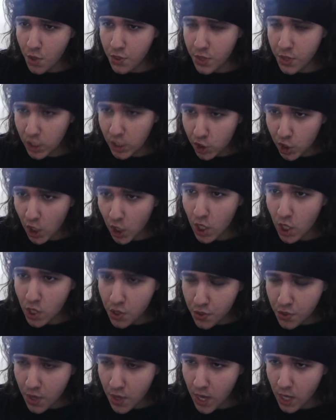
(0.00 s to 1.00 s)
The second
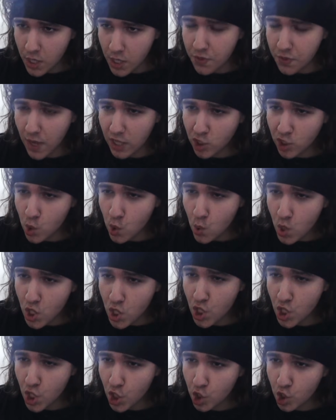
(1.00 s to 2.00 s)
thing that you
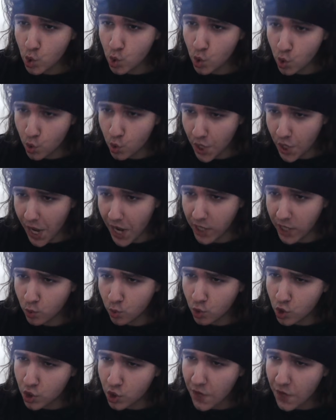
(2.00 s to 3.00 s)
would need to create,
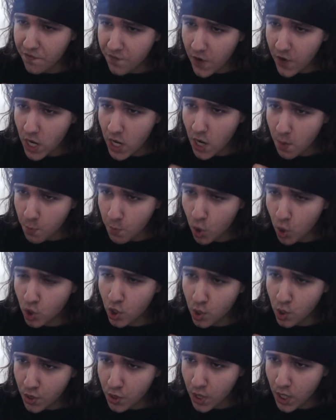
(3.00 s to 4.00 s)
which is a very
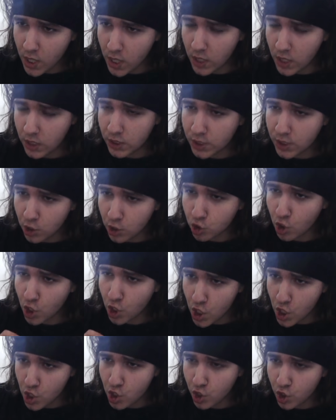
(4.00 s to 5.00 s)
important thing in such an
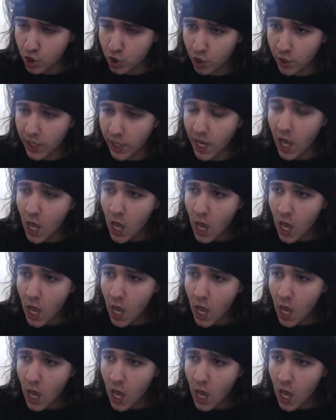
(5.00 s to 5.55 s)
industry,